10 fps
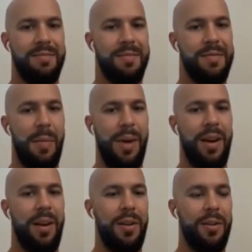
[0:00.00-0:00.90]
I might
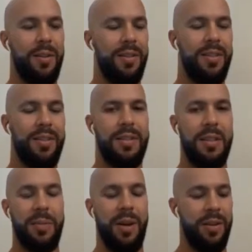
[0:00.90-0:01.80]
hire you to
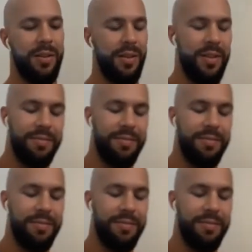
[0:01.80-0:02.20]
teach me how to do it.